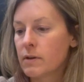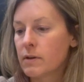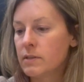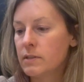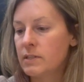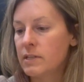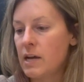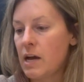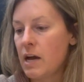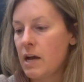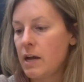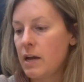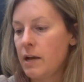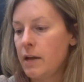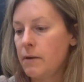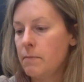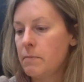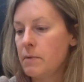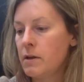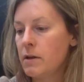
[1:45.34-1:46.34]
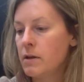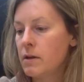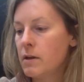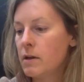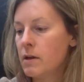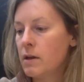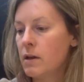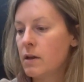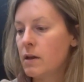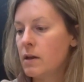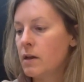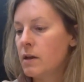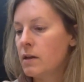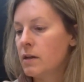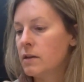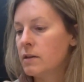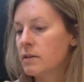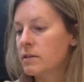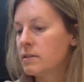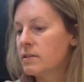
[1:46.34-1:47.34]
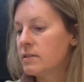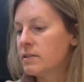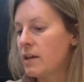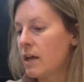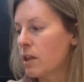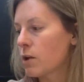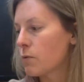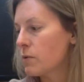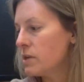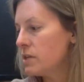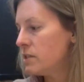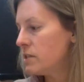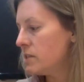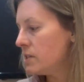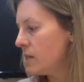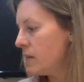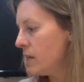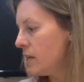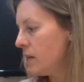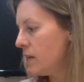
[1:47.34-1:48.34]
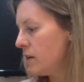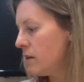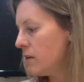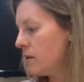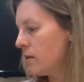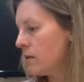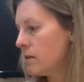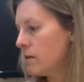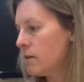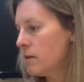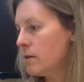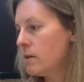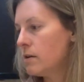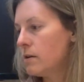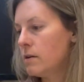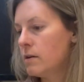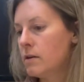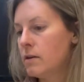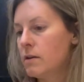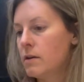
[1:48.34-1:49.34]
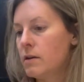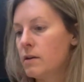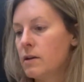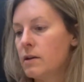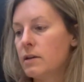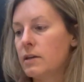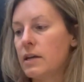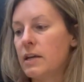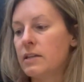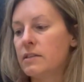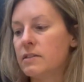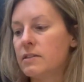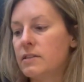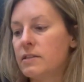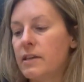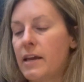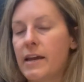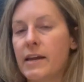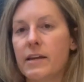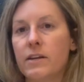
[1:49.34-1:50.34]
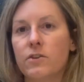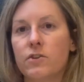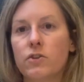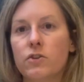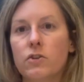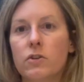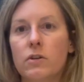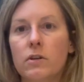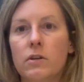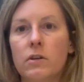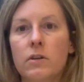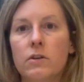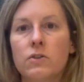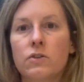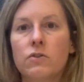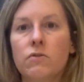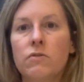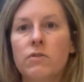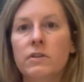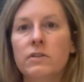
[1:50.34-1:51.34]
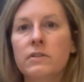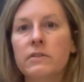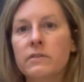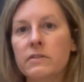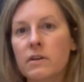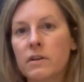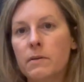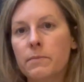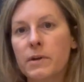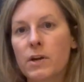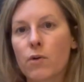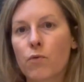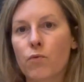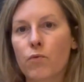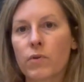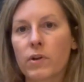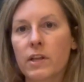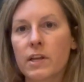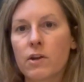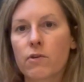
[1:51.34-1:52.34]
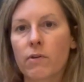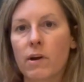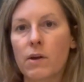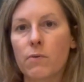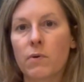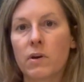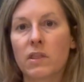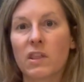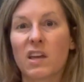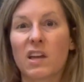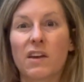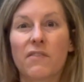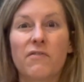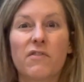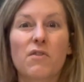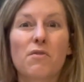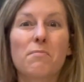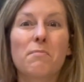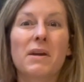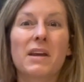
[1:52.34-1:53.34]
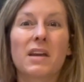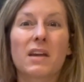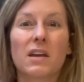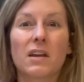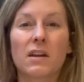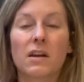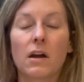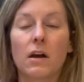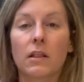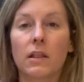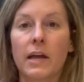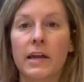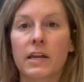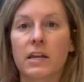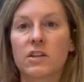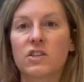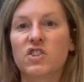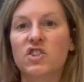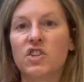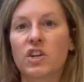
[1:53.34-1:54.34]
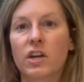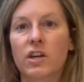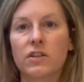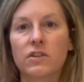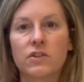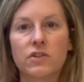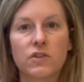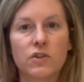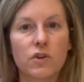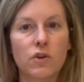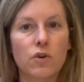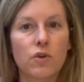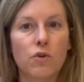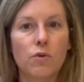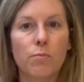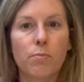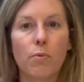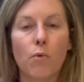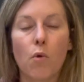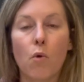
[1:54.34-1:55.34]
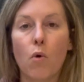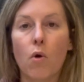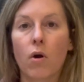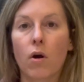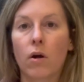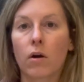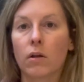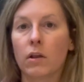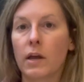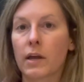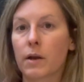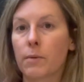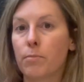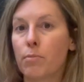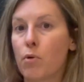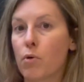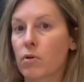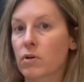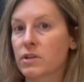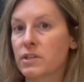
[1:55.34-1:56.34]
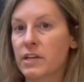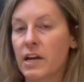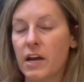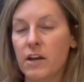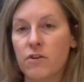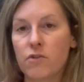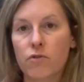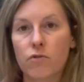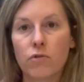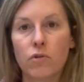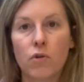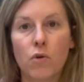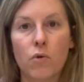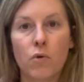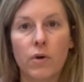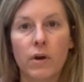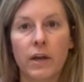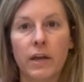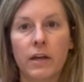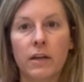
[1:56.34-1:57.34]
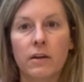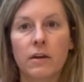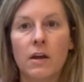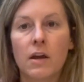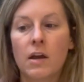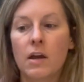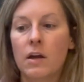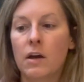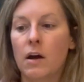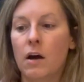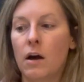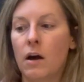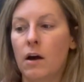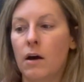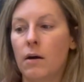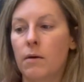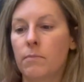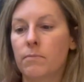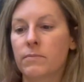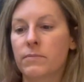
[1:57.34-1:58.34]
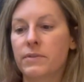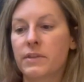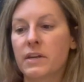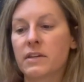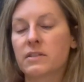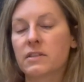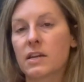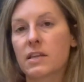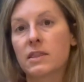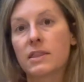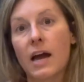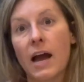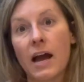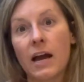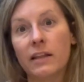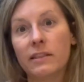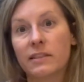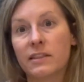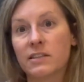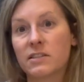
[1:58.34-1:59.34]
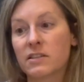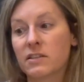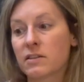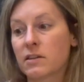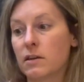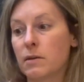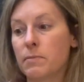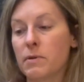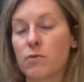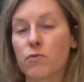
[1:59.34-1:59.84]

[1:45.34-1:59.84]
thyme, celery seed, and sage. So this is going to be a really great one, like if you're making like a chicken soup or like a pork tenderloin, things like that. This is going to be